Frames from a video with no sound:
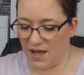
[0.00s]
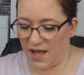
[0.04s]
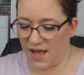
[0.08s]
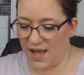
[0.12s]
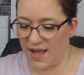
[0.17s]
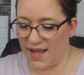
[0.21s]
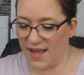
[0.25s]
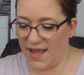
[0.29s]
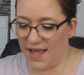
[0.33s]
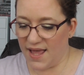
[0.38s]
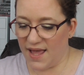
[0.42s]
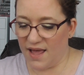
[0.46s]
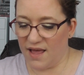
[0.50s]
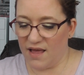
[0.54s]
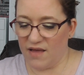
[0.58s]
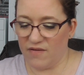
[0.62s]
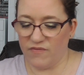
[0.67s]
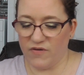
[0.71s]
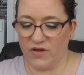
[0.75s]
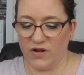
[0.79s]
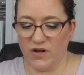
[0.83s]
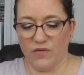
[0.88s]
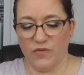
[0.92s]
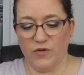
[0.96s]
I
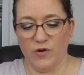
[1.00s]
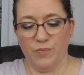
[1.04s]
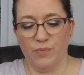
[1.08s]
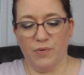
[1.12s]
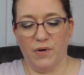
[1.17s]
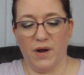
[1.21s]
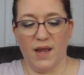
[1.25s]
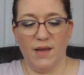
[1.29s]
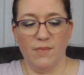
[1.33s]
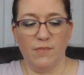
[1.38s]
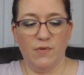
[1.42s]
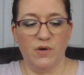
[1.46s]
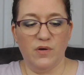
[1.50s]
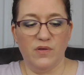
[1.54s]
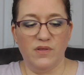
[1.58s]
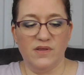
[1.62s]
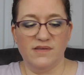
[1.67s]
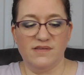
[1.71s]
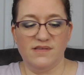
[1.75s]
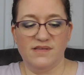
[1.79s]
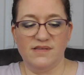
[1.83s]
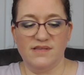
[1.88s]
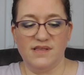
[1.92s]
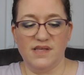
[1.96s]
have another primer.
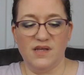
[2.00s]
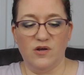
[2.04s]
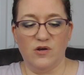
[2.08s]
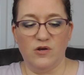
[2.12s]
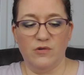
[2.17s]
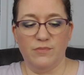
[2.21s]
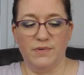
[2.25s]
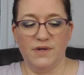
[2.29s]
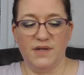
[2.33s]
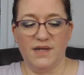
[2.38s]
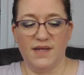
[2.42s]
This is the Urban